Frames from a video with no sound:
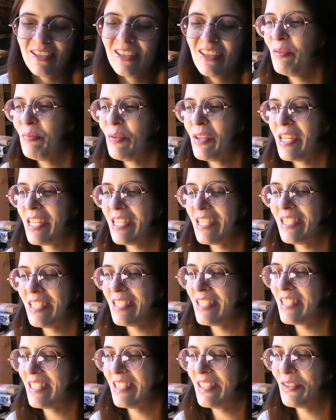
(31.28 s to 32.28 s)
because
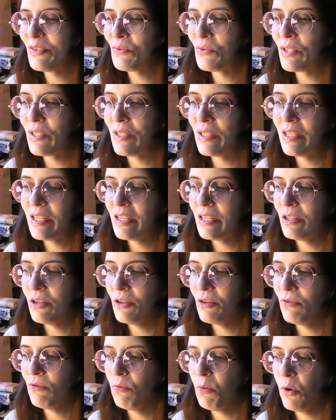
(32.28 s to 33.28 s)
I just really kind
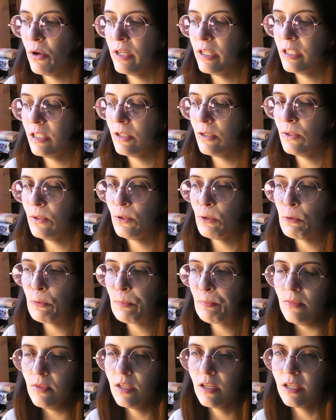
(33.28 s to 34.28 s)
of wanted to,
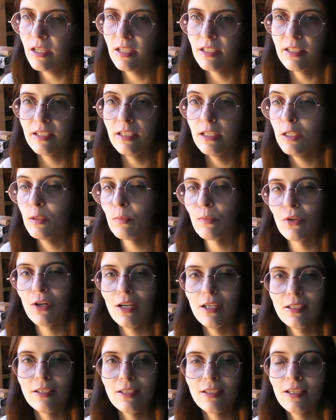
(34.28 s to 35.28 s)
I guess,
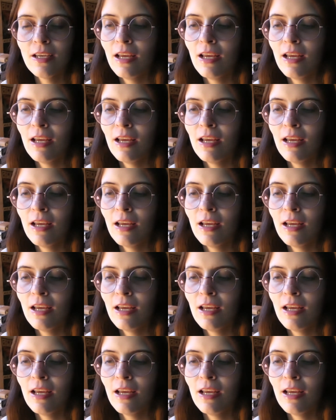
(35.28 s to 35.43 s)
decompress,